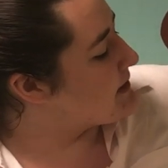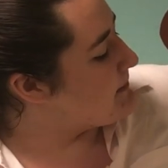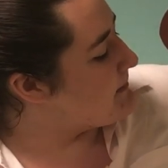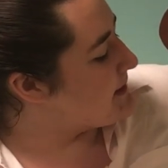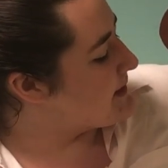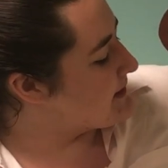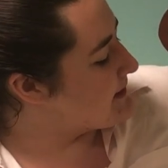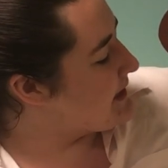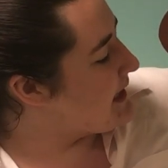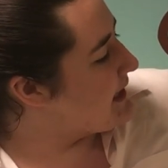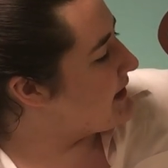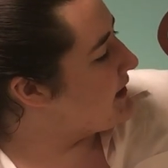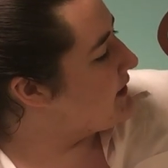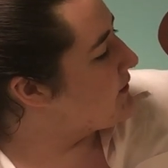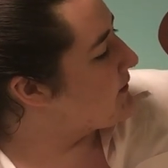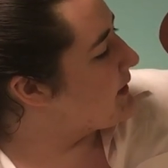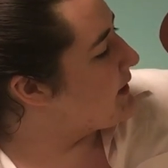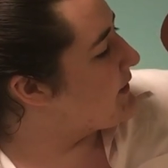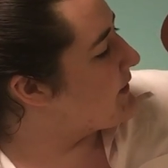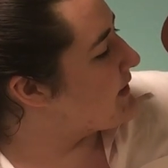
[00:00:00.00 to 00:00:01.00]
to Miss Lila
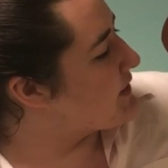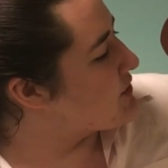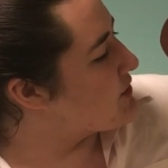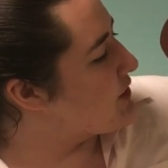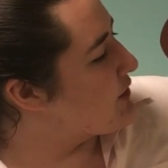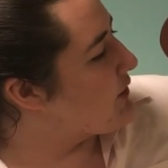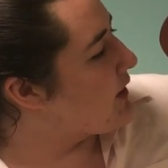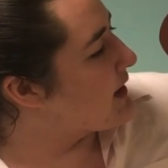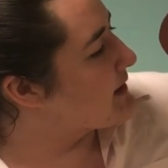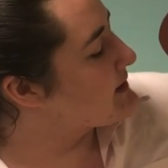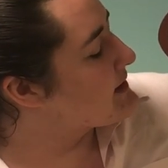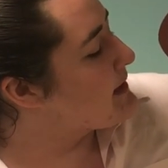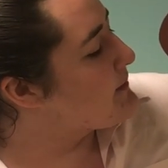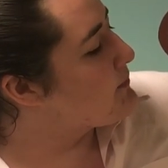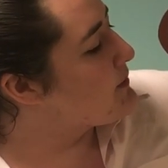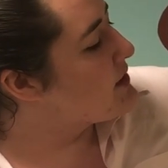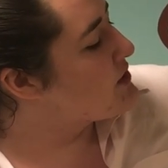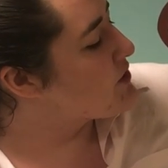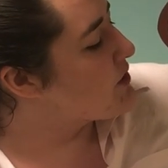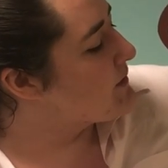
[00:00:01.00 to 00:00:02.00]
Greer that she crossed that
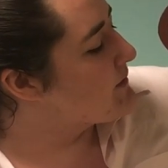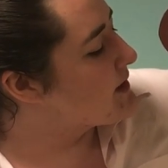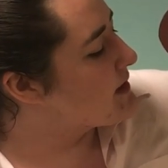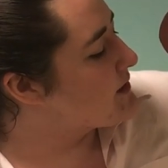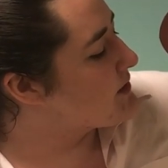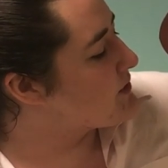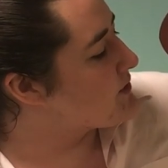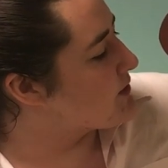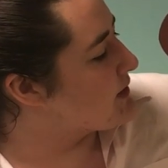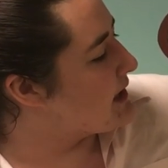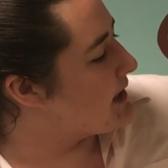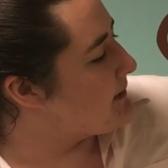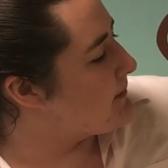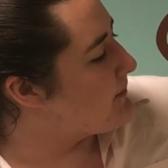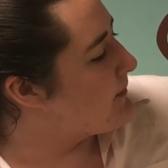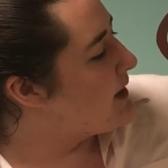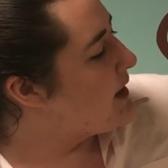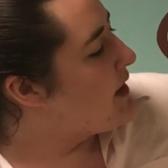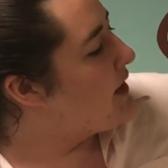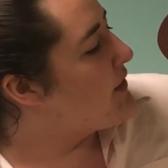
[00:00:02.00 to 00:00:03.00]
bridge over the
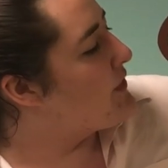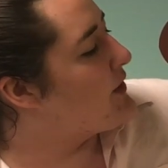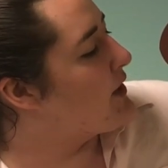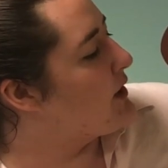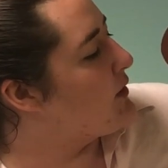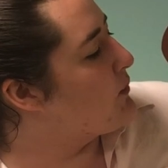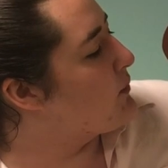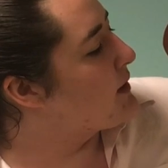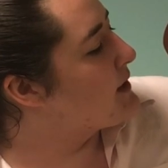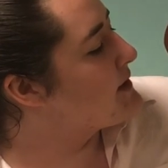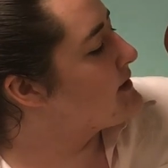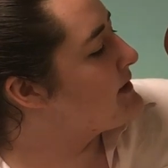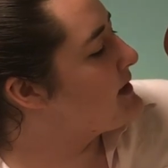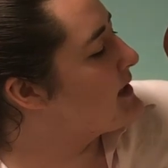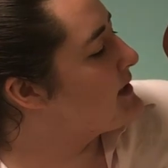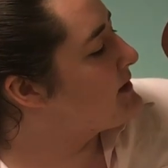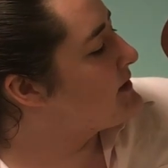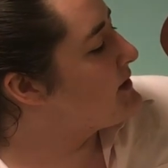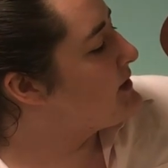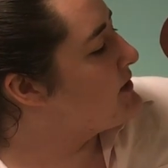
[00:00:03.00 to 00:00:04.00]
stream. There are worse
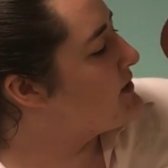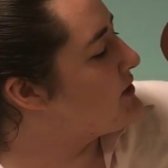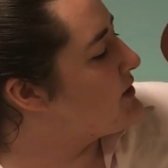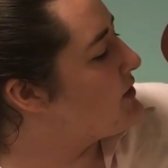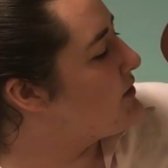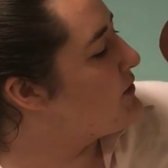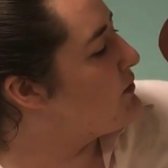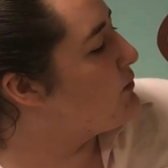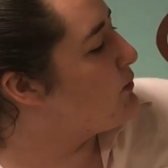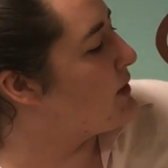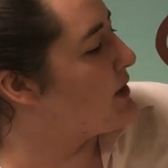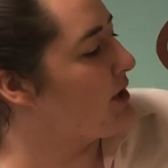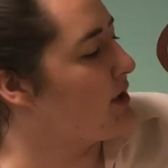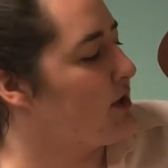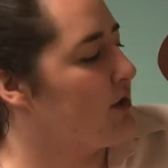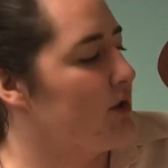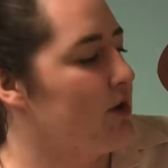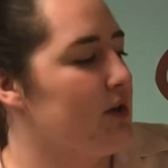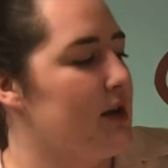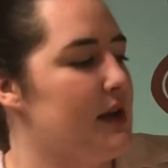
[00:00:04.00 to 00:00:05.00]
things to do when
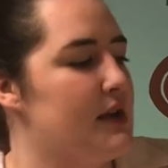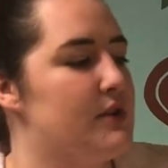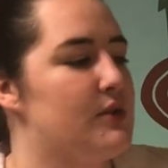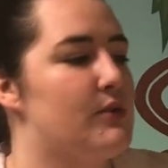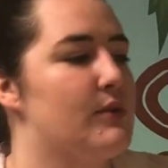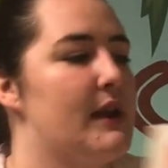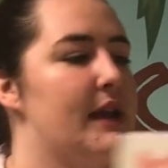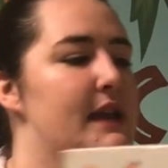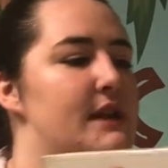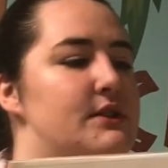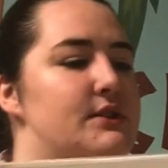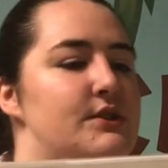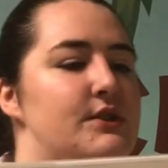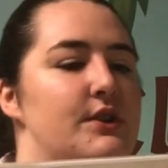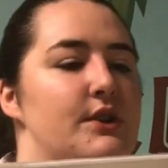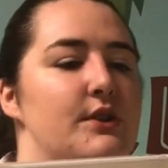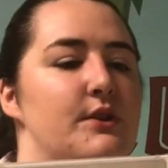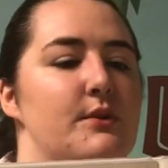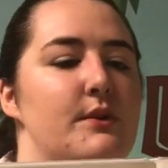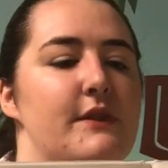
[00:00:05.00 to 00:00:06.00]
you're in grade
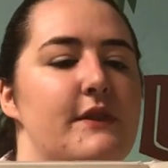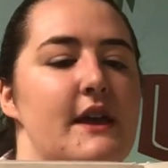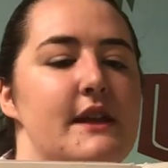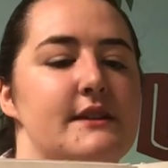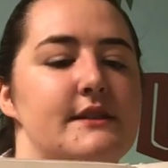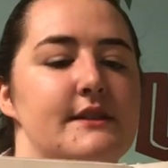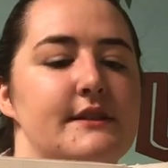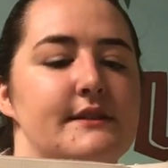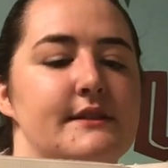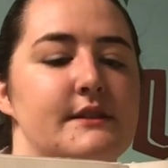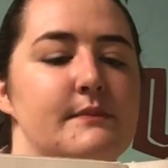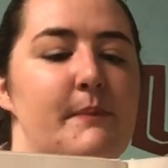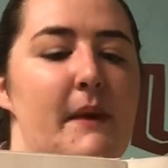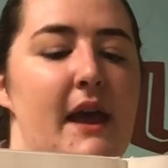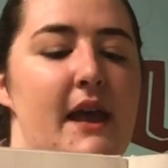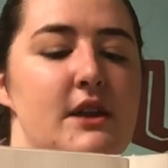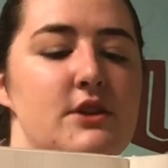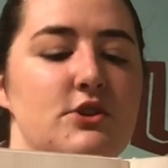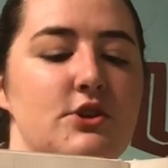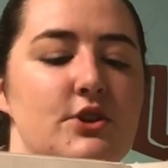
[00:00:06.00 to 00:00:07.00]
2 than to
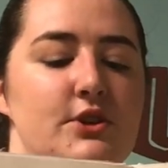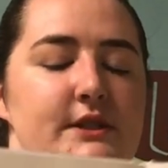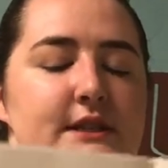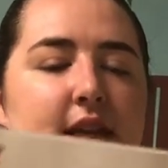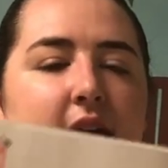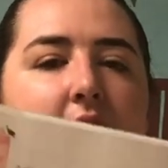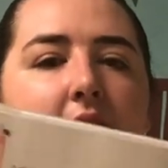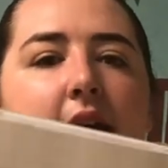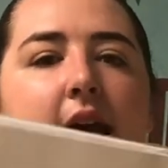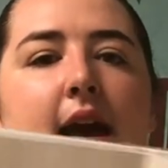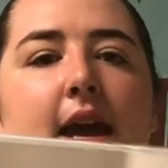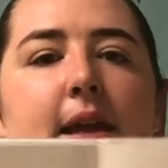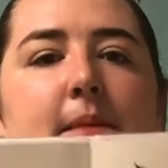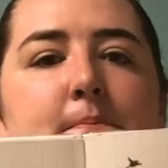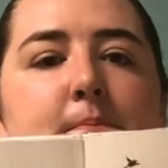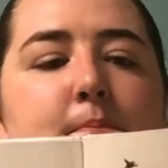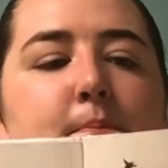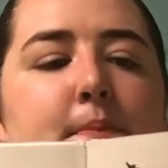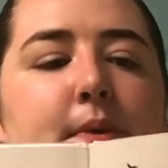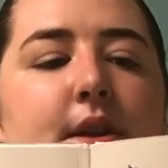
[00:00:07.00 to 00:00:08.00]
spend your
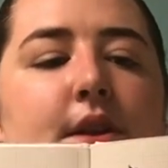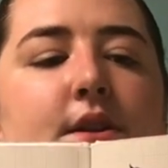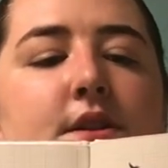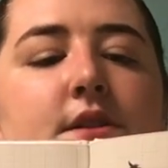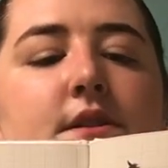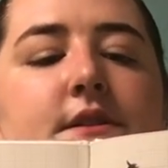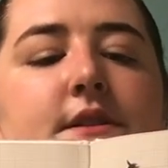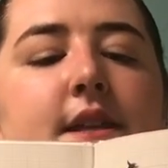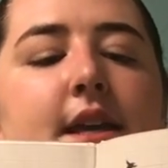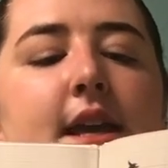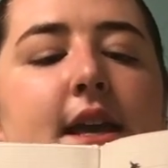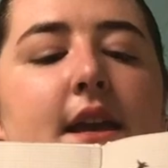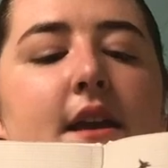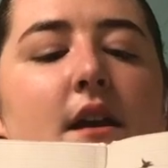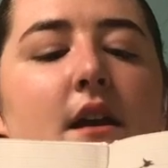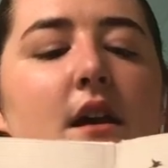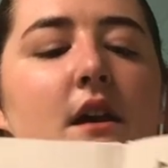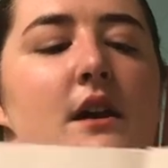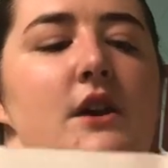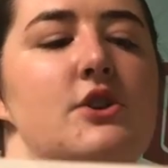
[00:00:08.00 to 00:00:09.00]
time building
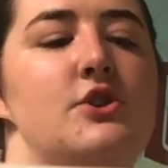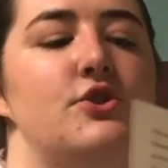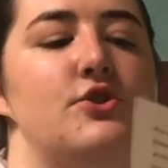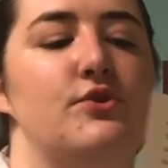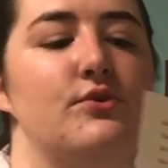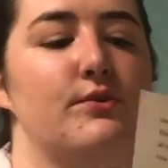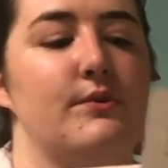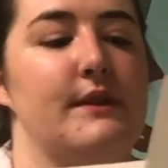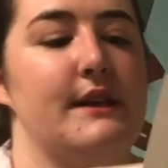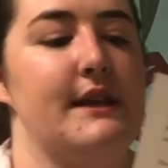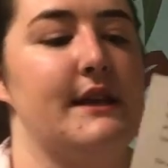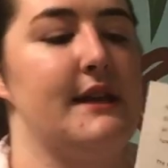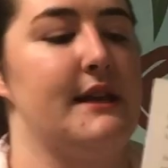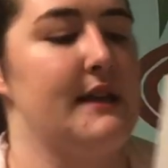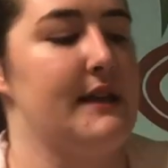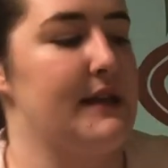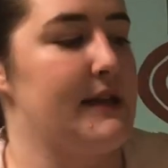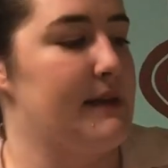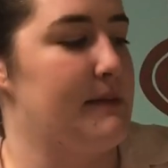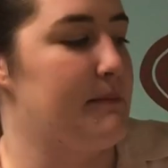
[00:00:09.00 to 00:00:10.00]
a
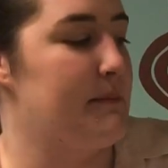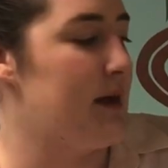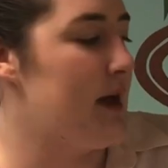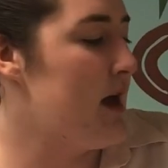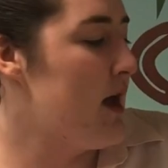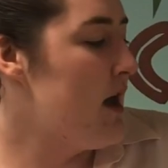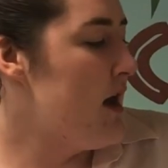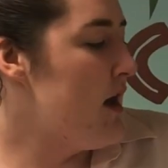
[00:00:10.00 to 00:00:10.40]
dream.